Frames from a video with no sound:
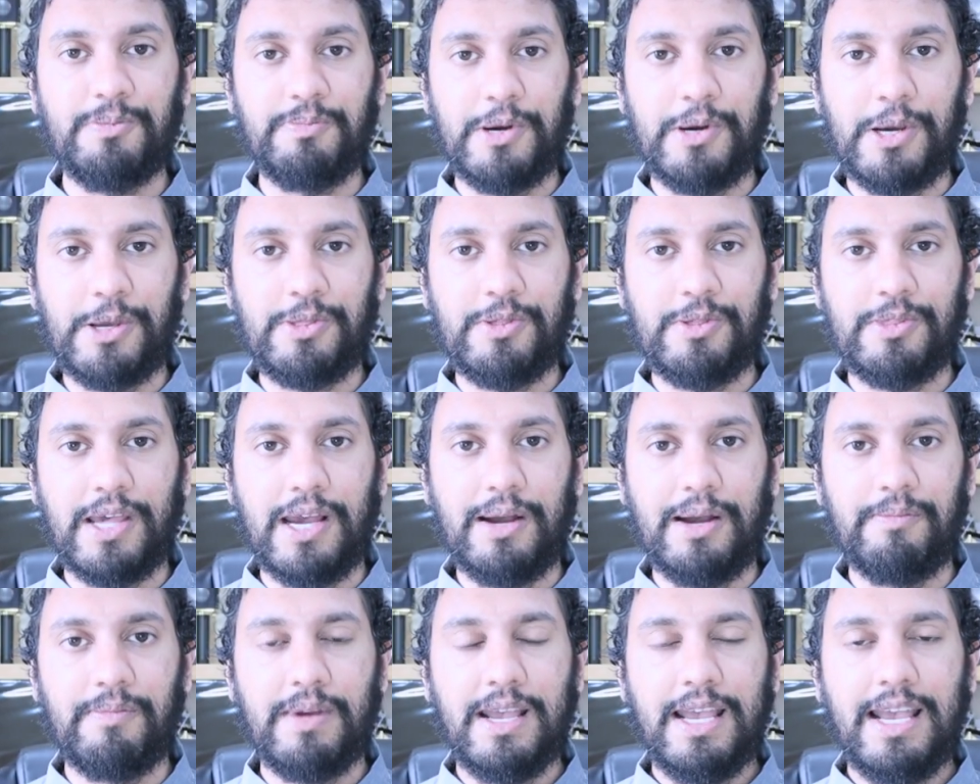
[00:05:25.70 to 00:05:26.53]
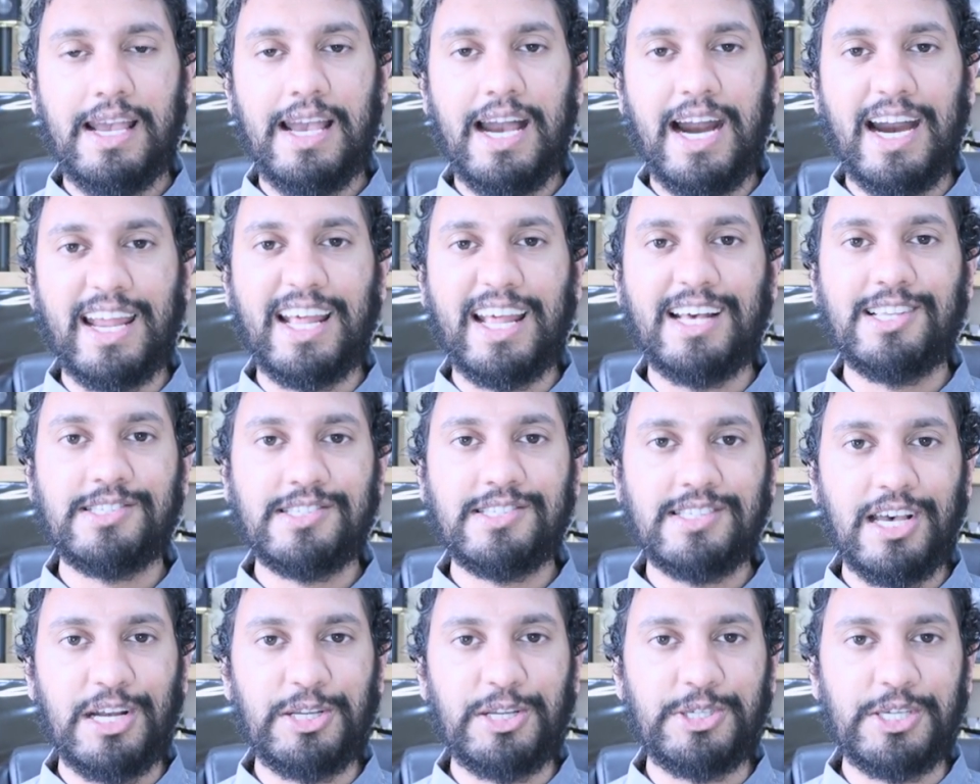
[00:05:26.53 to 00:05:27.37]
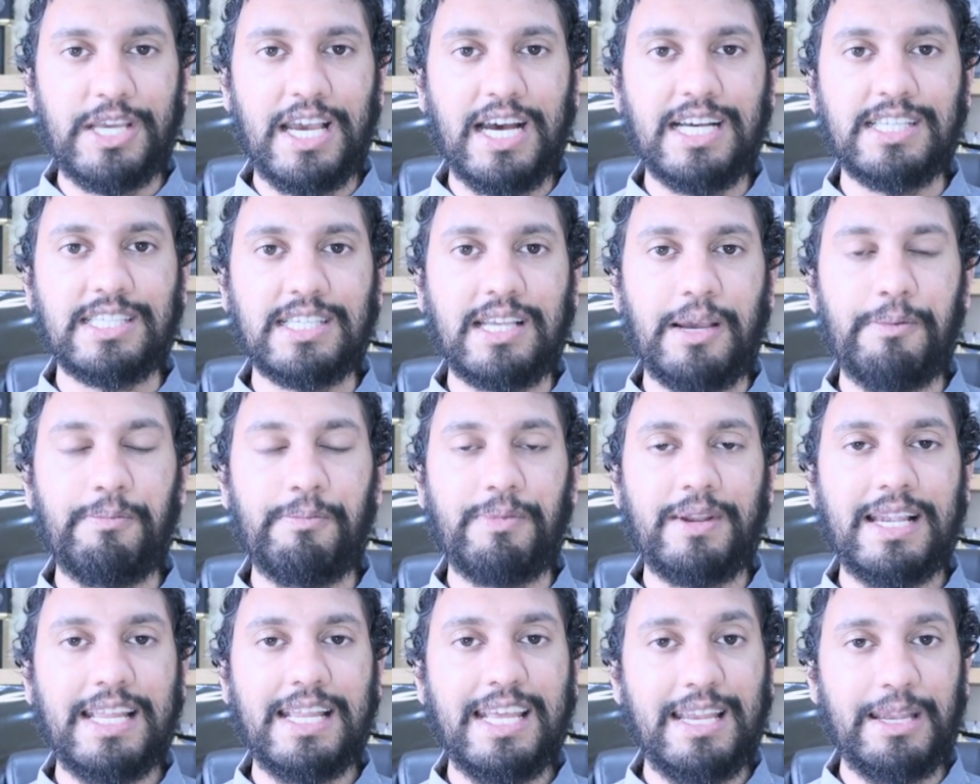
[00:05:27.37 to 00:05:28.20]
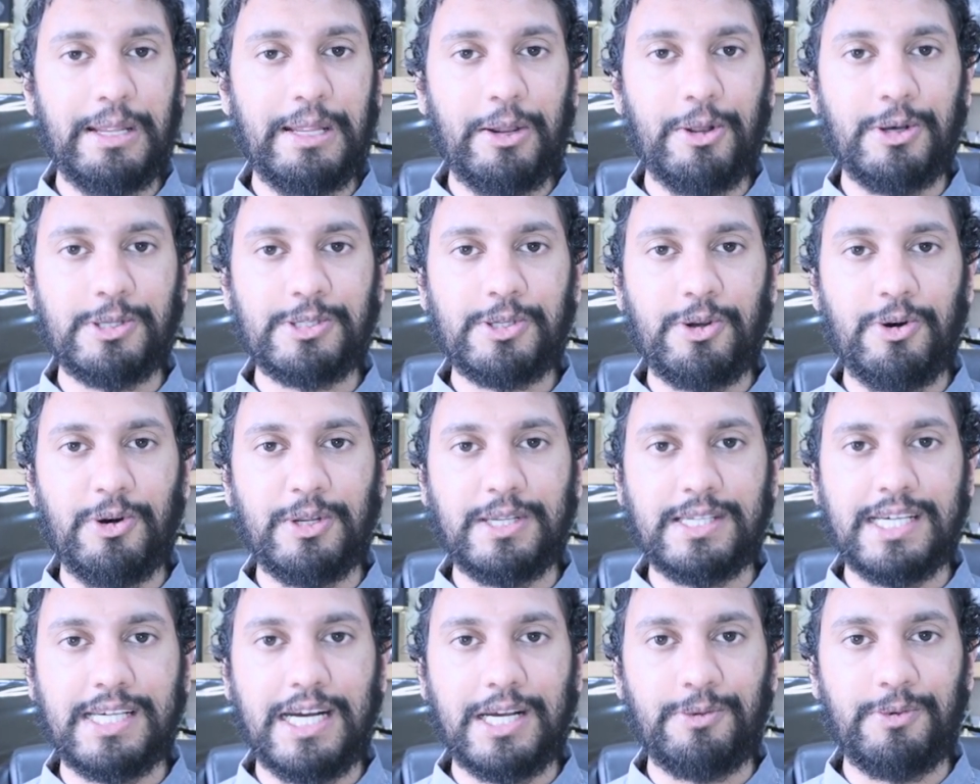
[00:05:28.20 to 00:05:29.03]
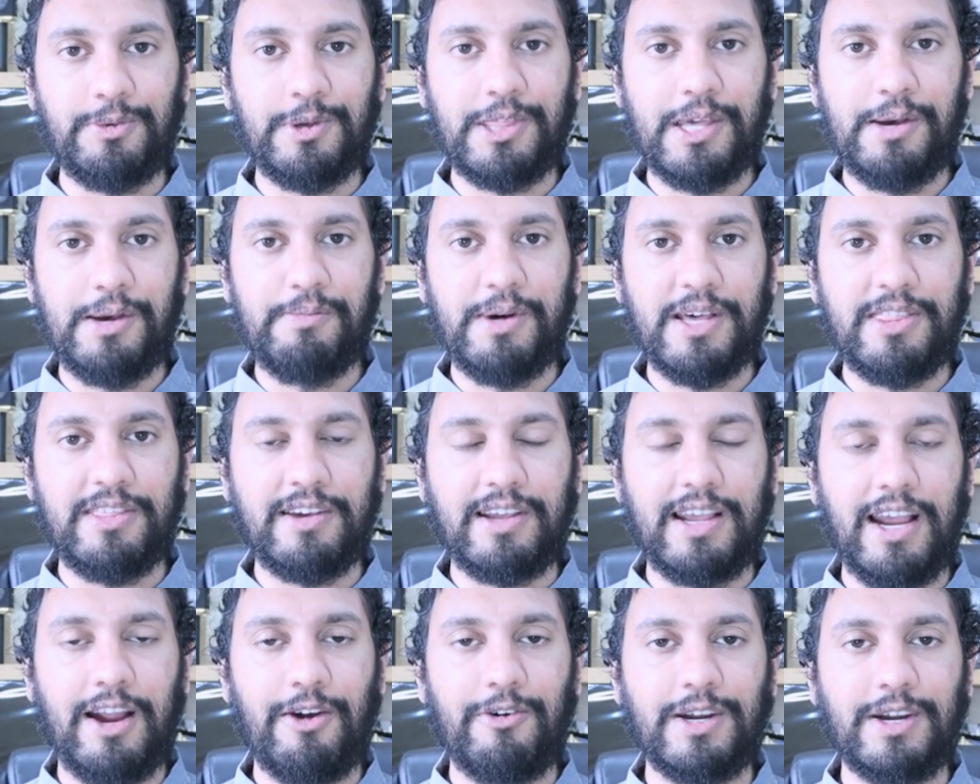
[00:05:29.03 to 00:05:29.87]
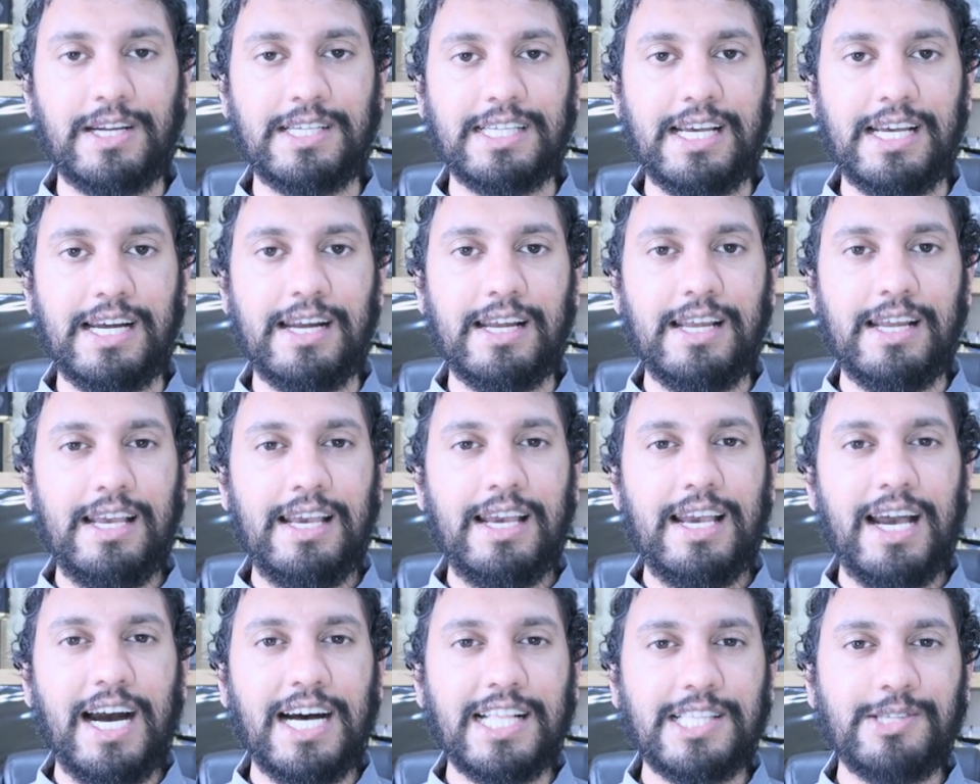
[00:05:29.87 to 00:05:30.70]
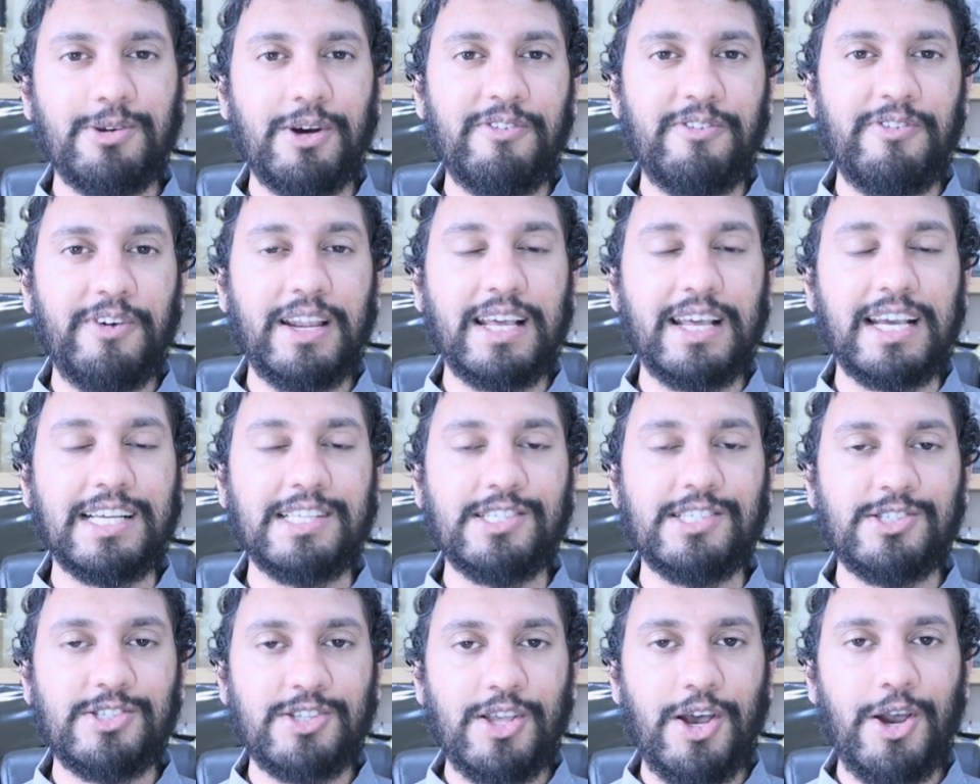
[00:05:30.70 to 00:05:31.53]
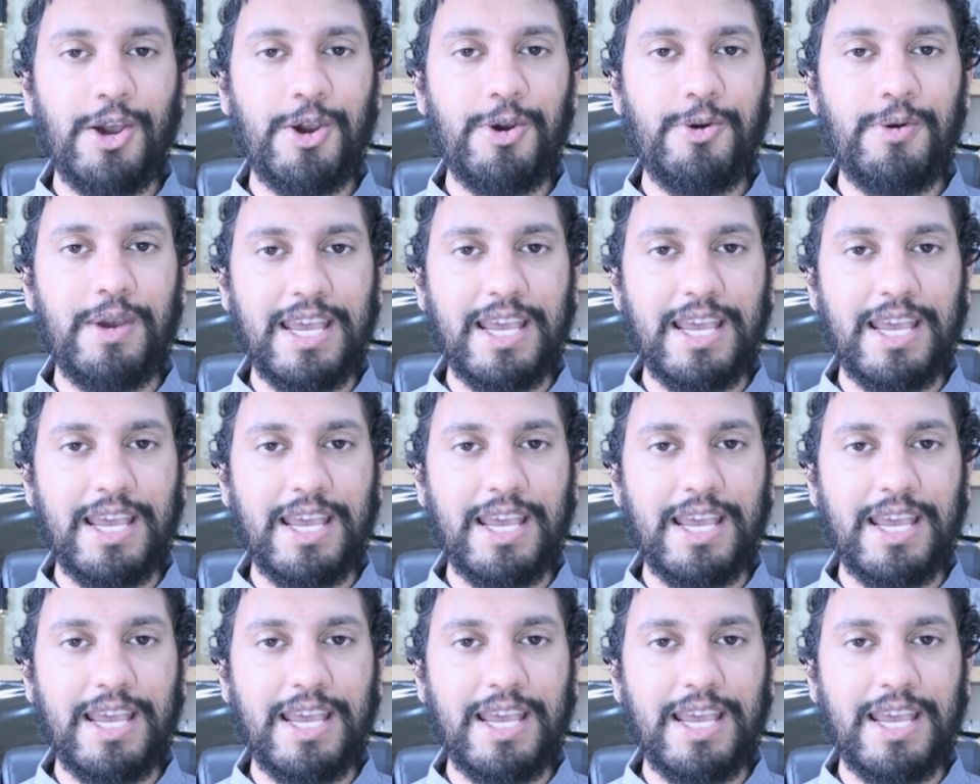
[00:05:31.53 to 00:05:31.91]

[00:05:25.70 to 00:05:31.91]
on both of them, and as such, she has completely lost contact with her mother character. And so I feel like it's so